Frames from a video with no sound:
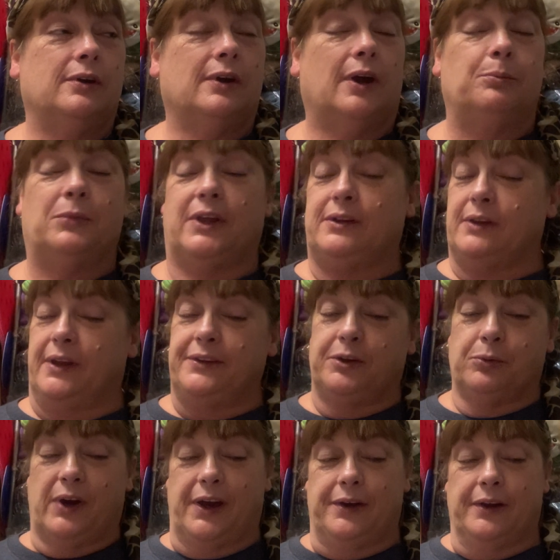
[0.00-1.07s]
I'm like, letting it
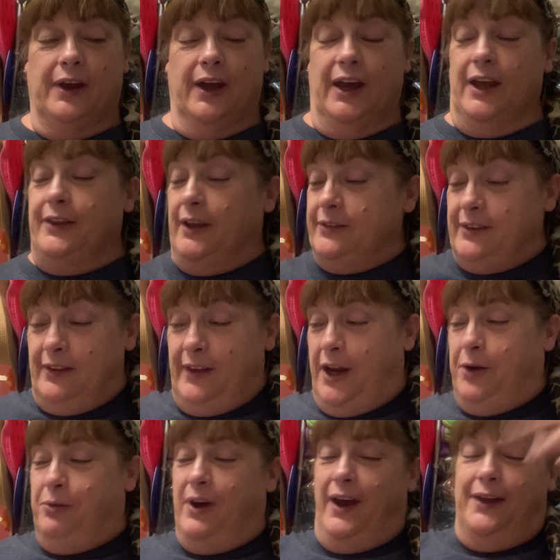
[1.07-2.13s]
ride. And they said, let
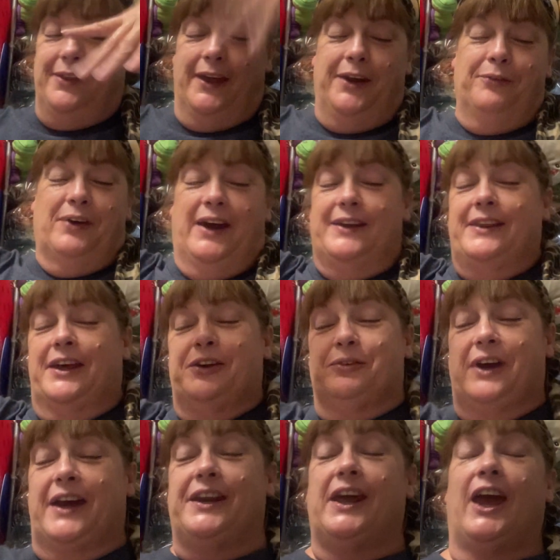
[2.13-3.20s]
it ride, let it ride, let it
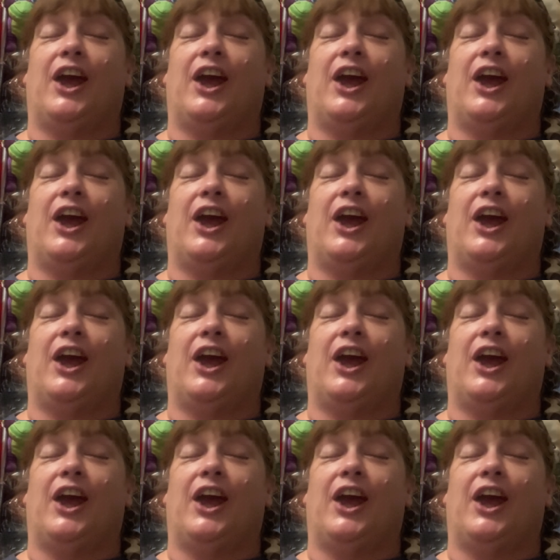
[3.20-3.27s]
ride.